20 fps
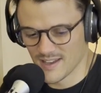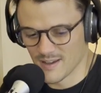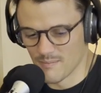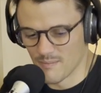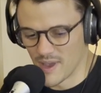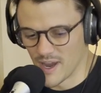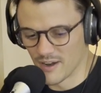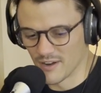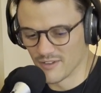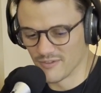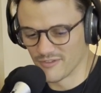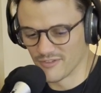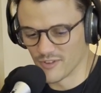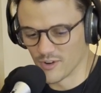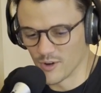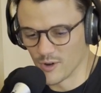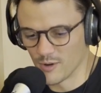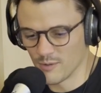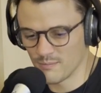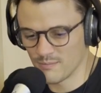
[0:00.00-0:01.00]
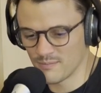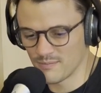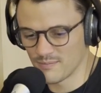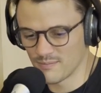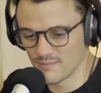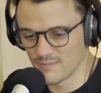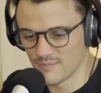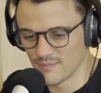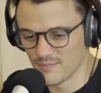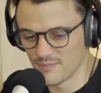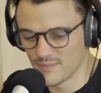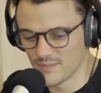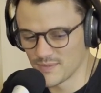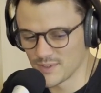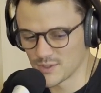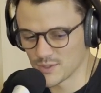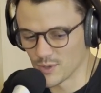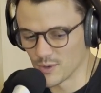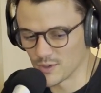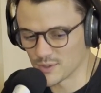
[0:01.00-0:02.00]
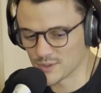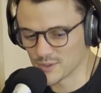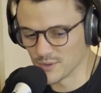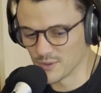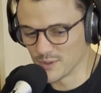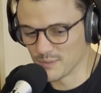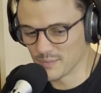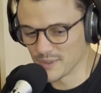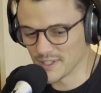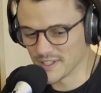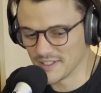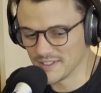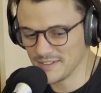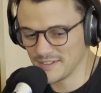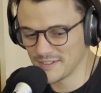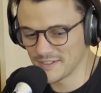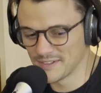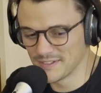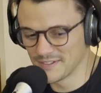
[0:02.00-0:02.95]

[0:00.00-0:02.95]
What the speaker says: Mare in form. Talk to it, please.